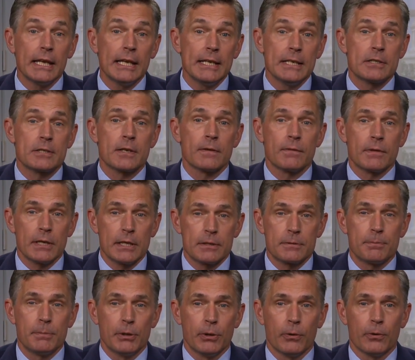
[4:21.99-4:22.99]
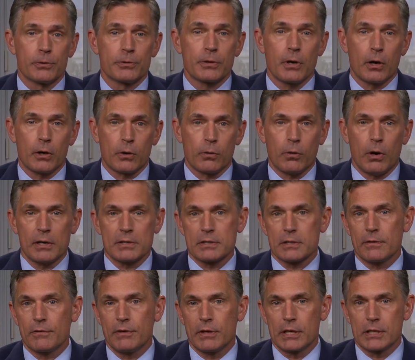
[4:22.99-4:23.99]
each of these bills across
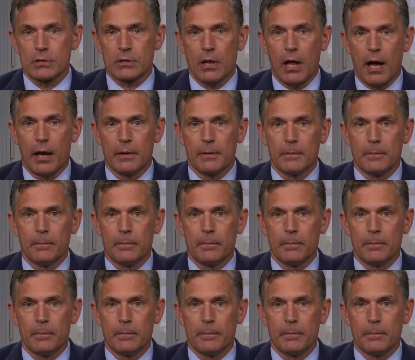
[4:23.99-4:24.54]
the finish line.